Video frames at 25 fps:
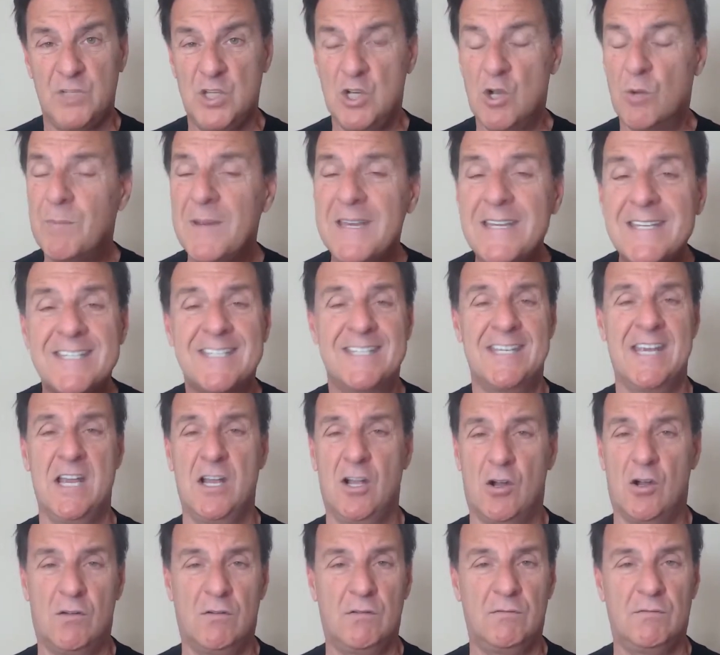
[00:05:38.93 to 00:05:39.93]
you'll be
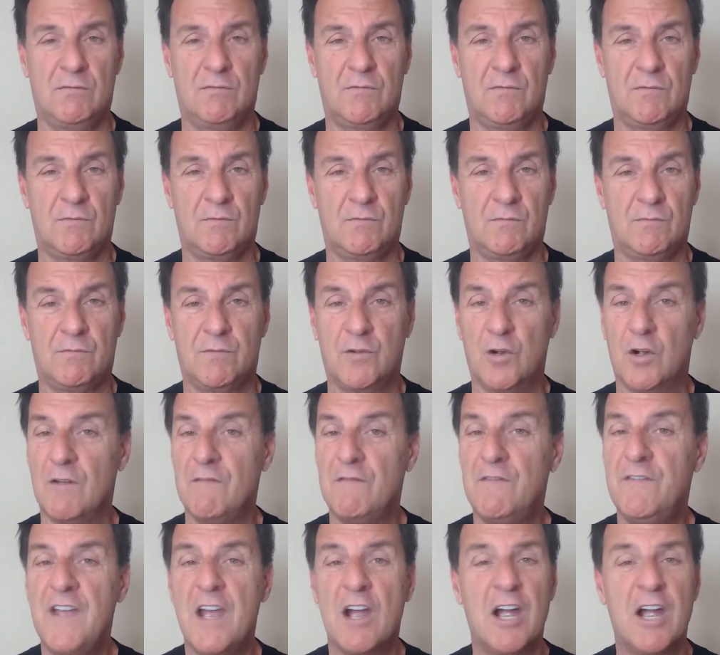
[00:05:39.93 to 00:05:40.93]
single for
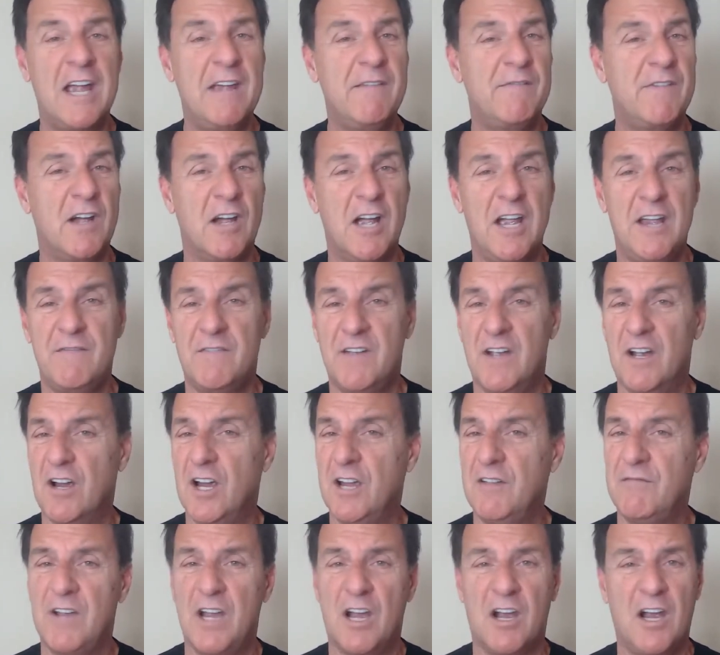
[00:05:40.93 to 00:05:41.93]
a very, very,
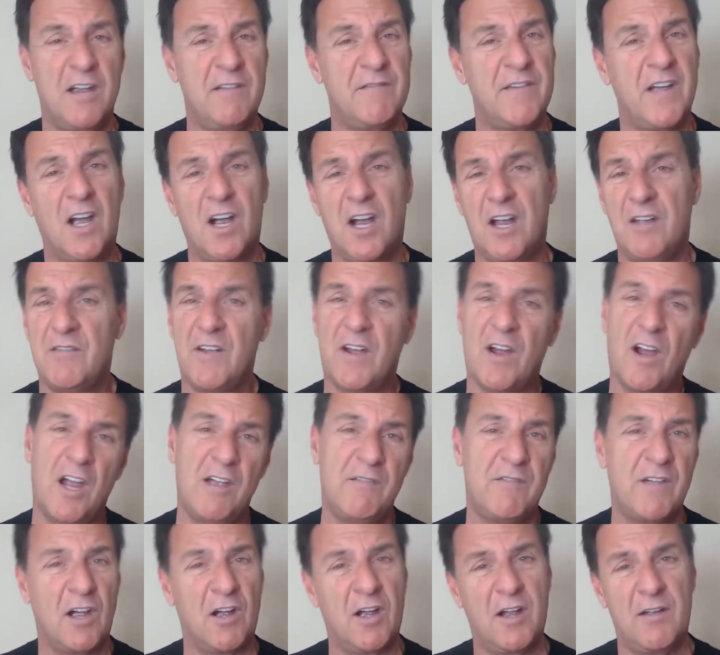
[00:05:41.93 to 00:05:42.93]
very, very, very,
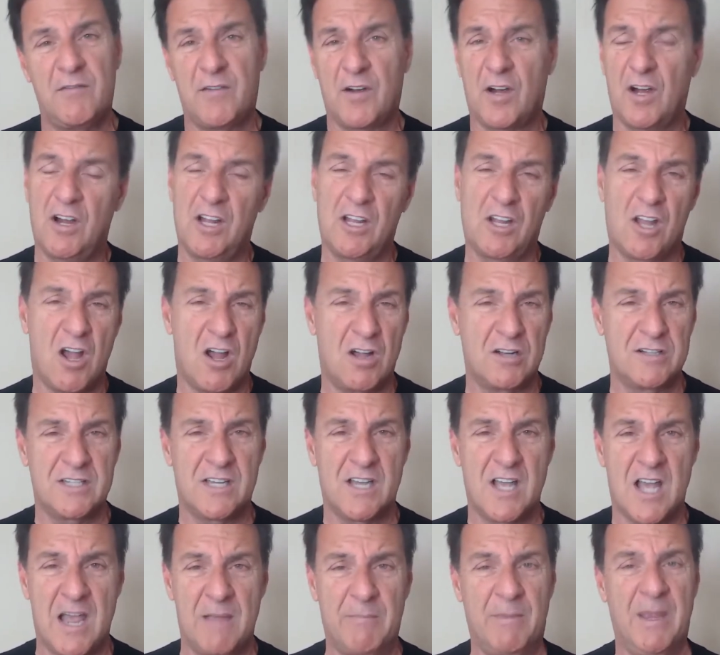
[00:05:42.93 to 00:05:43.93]
very, very, very long
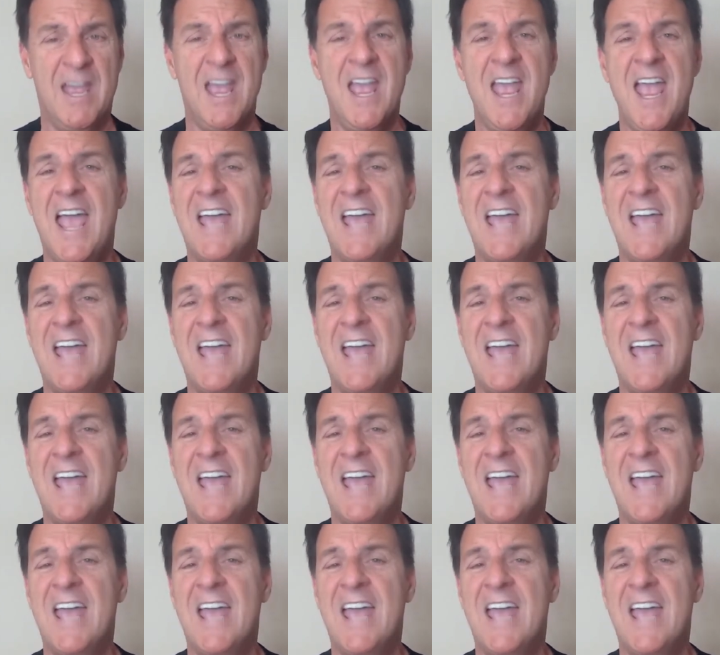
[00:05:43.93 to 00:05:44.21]
time.